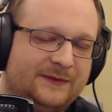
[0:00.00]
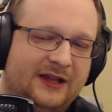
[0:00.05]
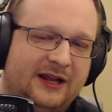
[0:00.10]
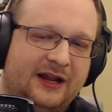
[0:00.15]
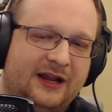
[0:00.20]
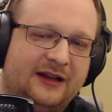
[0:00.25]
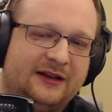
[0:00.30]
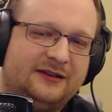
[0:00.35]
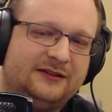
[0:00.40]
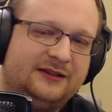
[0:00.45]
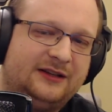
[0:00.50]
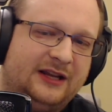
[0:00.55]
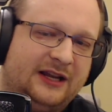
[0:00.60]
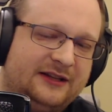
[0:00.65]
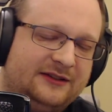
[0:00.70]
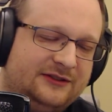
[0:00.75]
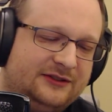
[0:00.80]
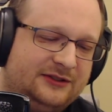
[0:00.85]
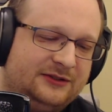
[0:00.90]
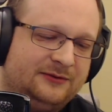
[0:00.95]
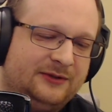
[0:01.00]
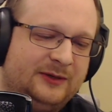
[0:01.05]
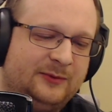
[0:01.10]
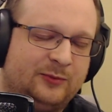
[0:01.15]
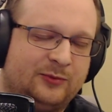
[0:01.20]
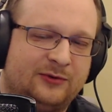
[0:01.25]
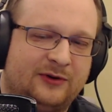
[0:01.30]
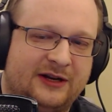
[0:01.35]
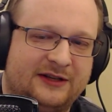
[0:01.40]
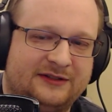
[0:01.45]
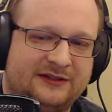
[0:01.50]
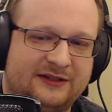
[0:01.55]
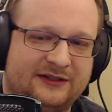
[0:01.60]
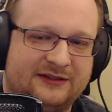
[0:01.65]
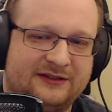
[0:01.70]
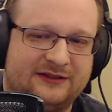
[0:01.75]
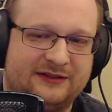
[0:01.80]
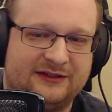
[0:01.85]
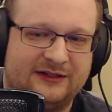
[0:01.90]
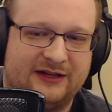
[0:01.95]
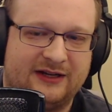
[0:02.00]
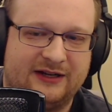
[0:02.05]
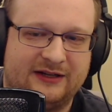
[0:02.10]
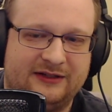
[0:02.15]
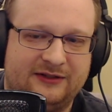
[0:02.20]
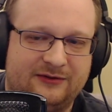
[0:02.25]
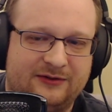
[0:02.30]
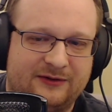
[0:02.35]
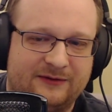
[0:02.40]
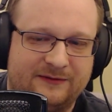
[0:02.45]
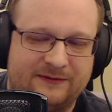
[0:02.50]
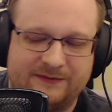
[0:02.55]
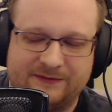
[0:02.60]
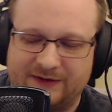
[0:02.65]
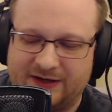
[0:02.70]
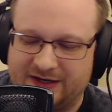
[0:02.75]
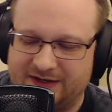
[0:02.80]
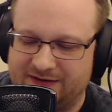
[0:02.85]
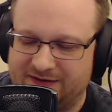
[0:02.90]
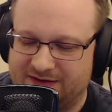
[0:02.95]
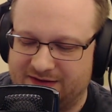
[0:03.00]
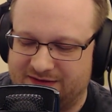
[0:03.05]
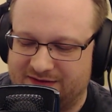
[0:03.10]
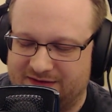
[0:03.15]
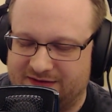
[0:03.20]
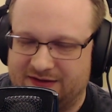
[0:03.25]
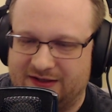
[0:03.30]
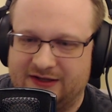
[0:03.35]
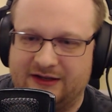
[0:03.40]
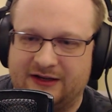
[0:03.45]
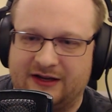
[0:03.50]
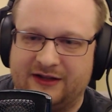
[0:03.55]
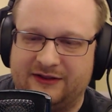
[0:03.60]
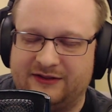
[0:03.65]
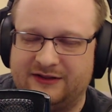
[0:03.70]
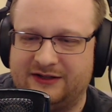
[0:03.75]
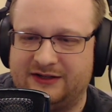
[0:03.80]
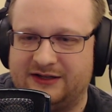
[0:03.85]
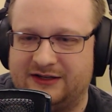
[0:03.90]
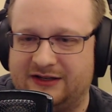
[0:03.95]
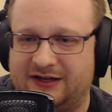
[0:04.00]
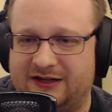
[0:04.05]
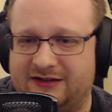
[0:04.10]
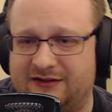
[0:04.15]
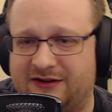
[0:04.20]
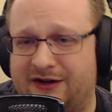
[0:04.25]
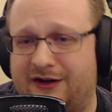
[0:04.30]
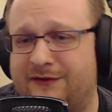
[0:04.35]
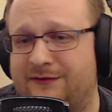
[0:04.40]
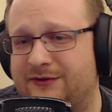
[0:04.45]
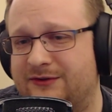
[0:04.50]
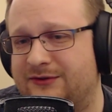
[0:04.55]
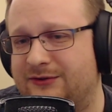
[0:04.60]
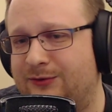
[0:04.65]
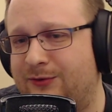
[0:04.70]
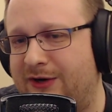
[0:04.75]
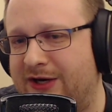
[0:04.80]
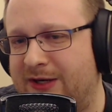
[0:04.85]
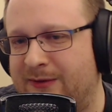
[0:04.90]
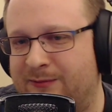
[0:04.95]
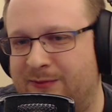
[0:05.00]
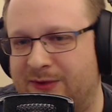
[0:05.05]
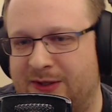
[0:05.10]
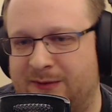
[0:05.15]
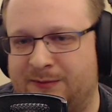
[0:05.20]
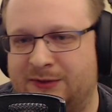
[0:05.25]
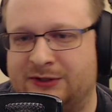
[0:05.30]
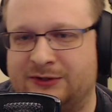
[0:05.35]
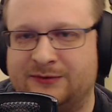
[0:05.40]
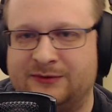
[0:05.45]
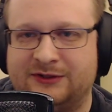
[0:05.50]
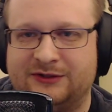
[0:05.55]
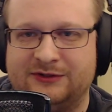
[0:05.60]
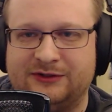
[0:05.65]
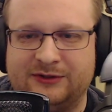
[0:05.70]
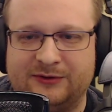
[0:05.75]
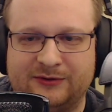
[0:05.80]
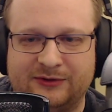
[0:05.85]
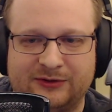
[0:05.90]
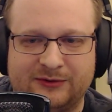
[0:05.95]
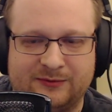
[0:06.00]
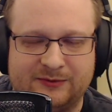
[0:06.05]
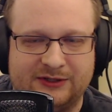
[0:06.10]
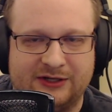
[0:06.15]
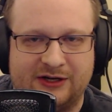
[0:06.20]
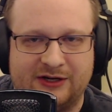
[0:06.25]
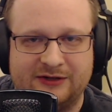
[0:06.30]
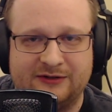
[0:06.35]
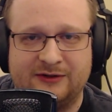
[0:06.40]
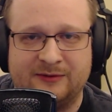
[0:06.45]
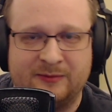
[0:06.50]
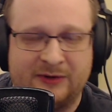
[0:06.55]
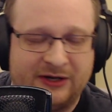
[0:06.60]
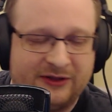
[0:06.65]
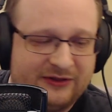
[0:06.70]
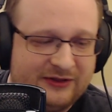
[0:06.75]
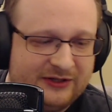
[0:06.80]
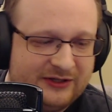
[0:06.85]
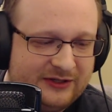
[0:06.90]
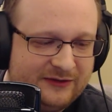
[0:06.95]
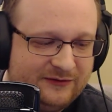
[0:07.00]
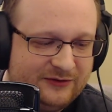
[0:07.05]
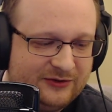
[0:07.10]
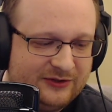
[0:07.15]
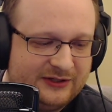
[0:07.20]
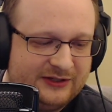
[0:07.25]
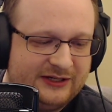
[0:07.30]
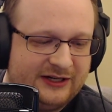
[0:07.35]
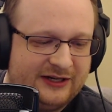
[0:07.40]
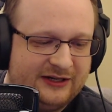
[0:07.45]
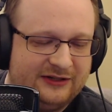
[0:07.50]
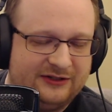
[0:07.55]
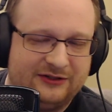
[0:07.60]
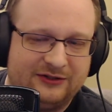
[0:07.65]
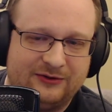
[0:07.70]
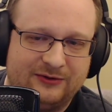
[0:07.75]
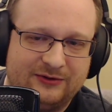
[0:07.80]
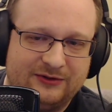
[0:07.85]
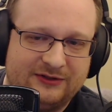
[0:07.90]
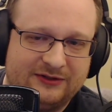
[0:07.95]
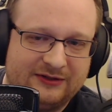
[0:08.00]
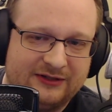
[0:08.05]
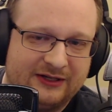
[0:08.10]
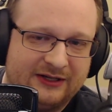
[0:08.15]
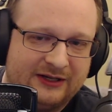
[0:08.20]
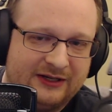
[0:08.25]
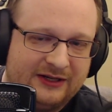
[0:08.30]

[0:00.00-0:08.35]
And at street prices, uh, you can find this thing. I think it, it hovers quite a bit between two and three hundred, but I think if you can get it used